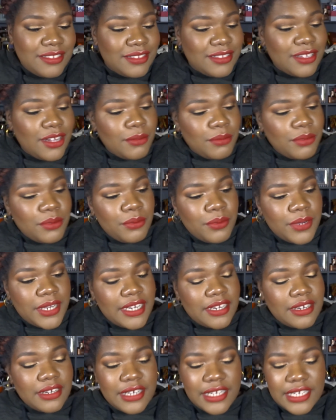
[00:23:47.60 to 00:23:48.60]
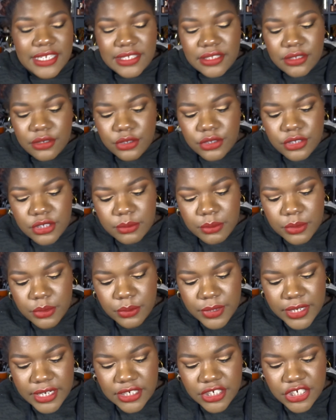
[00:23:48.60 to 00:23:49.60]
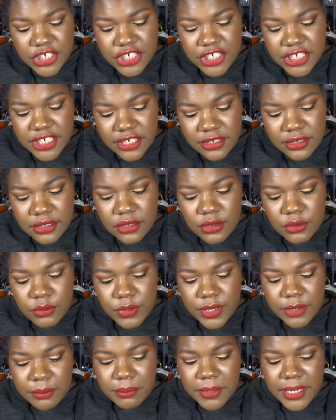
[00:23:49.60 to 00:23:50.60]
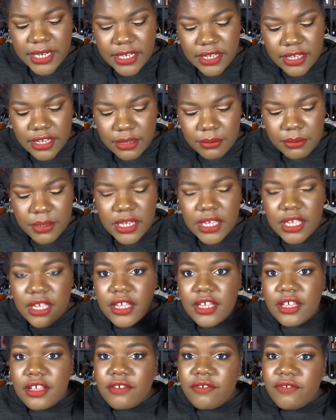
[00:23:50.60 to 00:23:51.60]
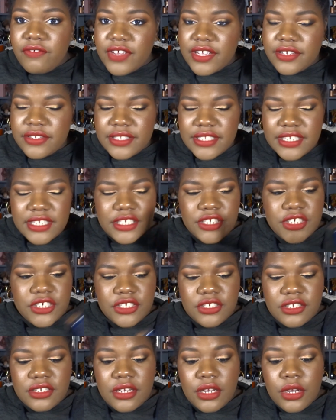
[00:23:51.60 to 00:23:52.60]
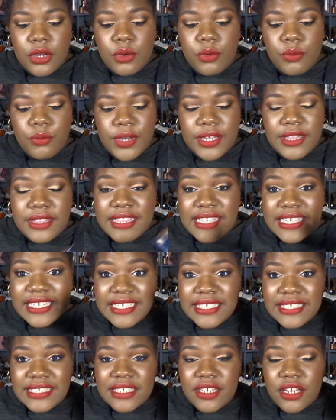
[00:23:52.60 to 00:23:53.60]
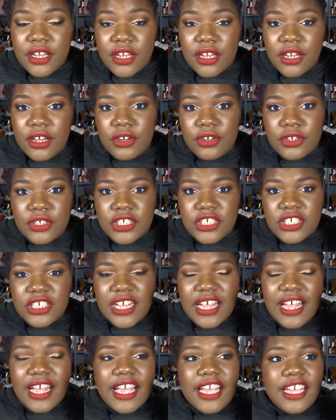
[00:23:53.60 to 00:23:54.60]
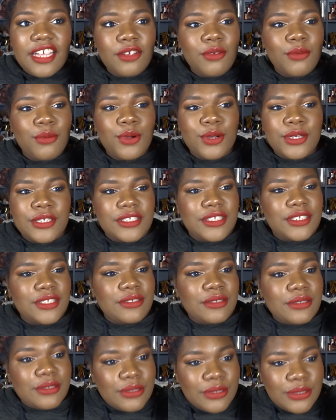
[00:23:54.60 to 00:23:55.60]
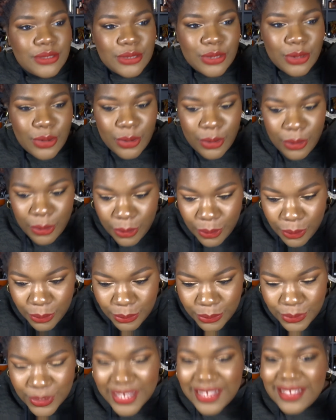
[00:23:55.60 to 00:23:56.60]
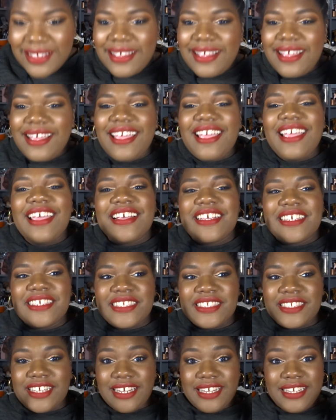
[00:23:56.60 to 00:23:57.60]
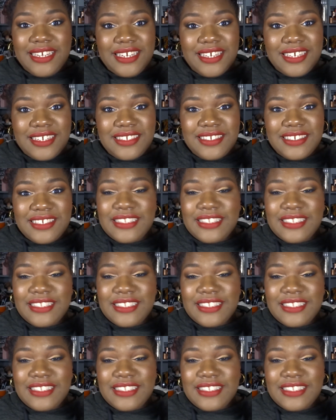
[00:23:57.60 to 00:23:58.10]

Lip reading: Double Wear, Estee Double Wear Sheer Longwear Makeup Foundation. When this launched, I was so excited,